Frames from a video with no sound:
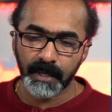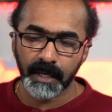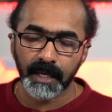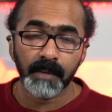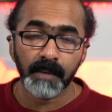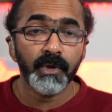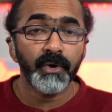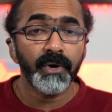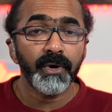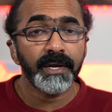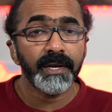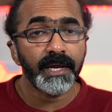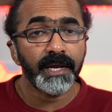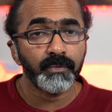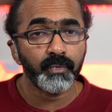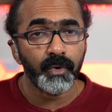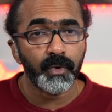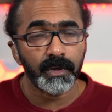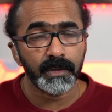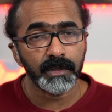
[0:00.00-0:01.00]
community
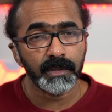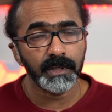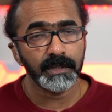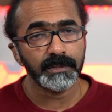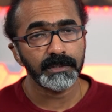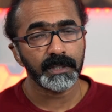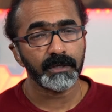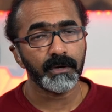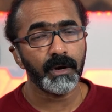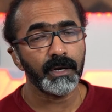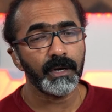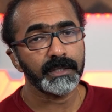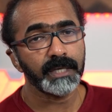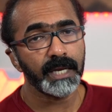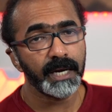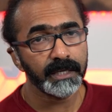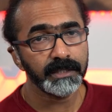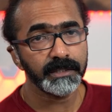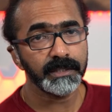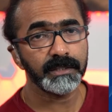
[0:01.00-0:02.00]
network. It's called
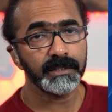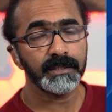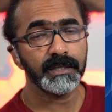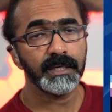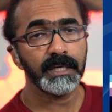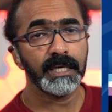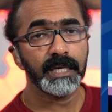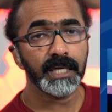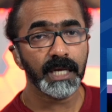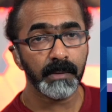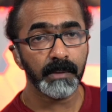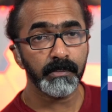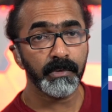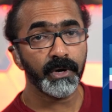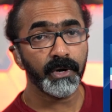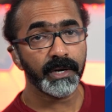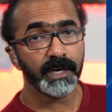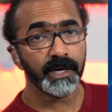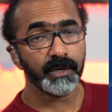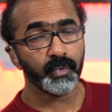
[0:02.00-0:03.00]
KONNECTiN
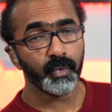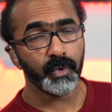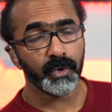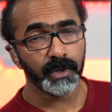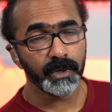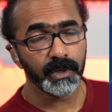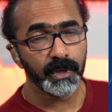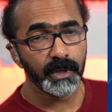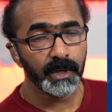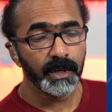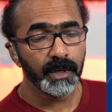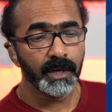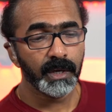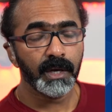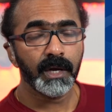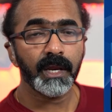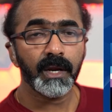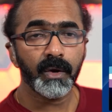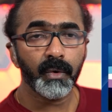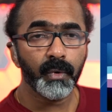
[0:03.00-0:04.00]
Community Network.
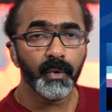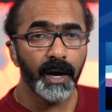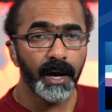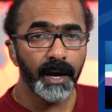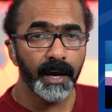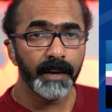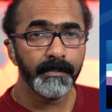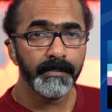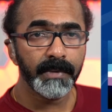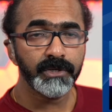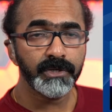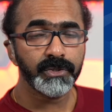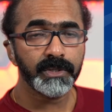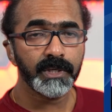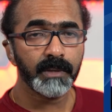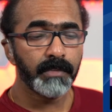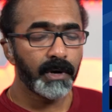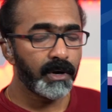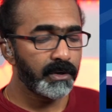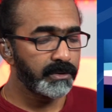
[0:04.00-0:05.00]
I
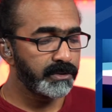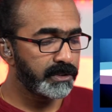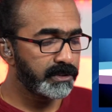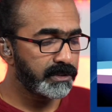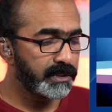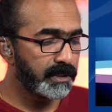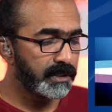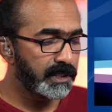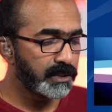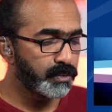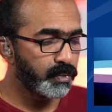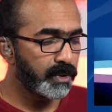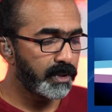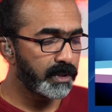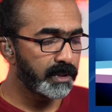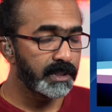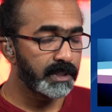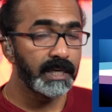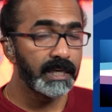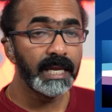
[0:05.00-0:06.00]
mentioned about this
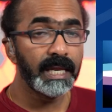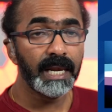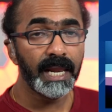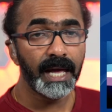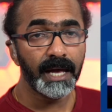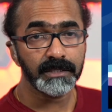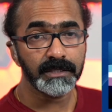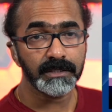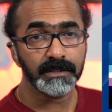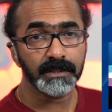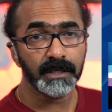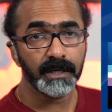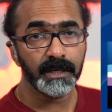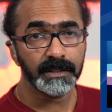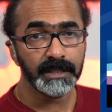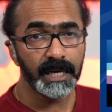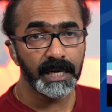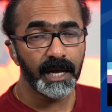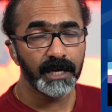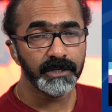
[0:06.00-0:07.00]
network in
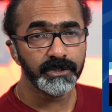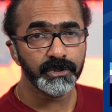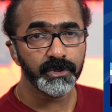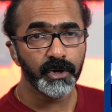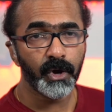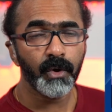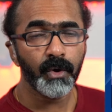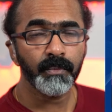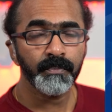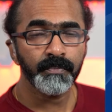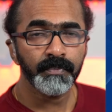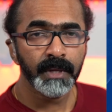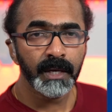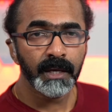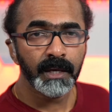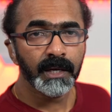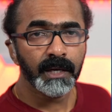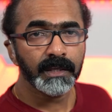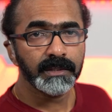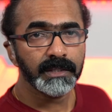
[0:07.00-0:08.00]
the last show.
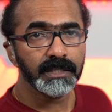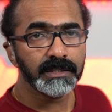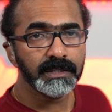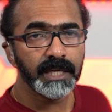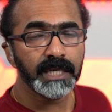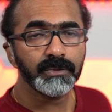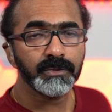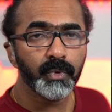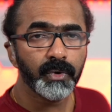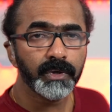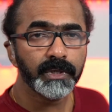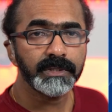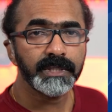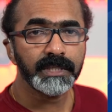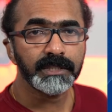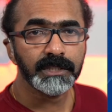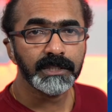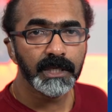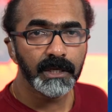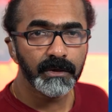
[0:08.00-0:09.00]
This network is
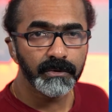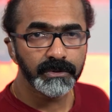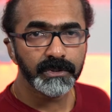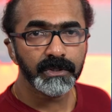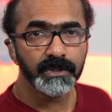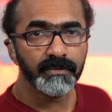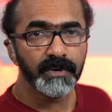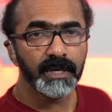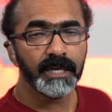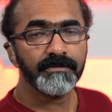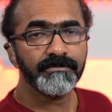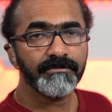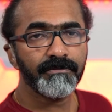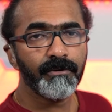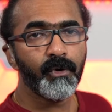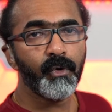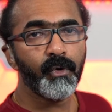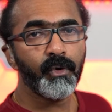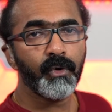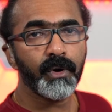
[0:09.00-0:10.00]
exclusively
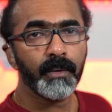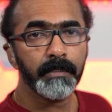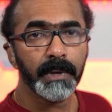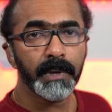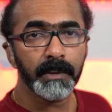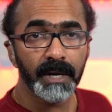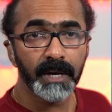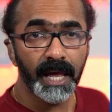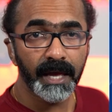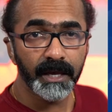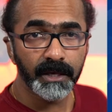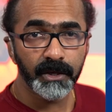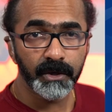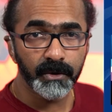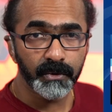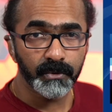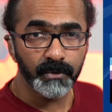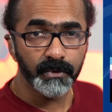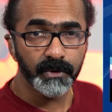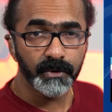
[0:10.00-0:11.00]
for people like
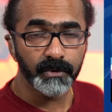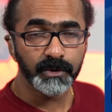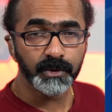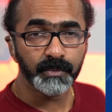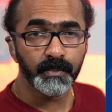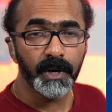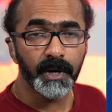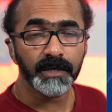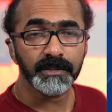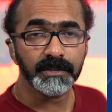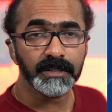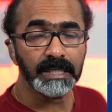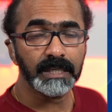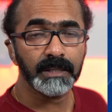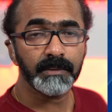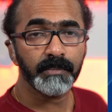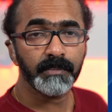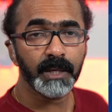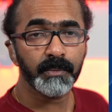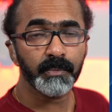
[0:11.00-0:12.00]
you, smart
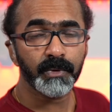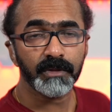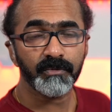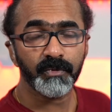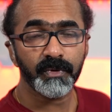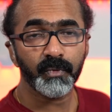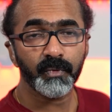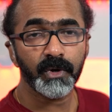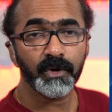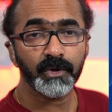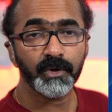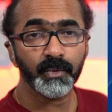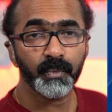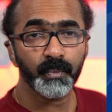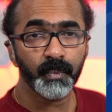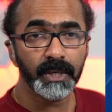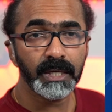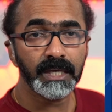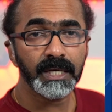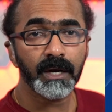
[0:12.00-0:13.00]
people. We wanted to
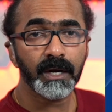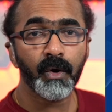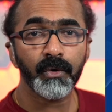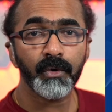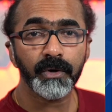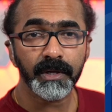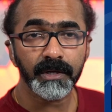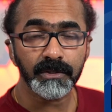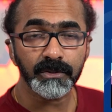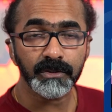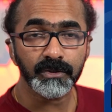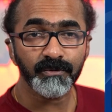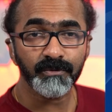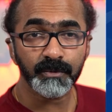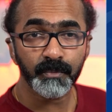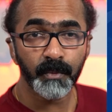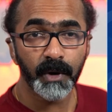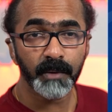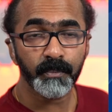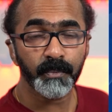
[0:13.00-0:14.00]
build an audience of
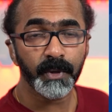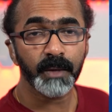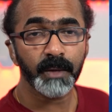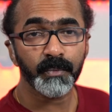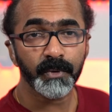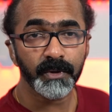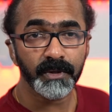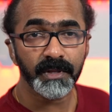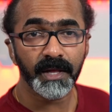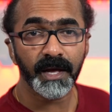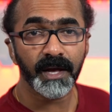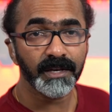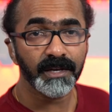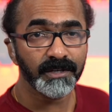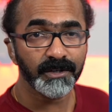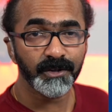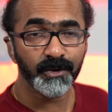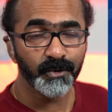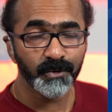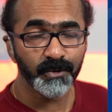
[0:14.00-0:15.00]
smart people, and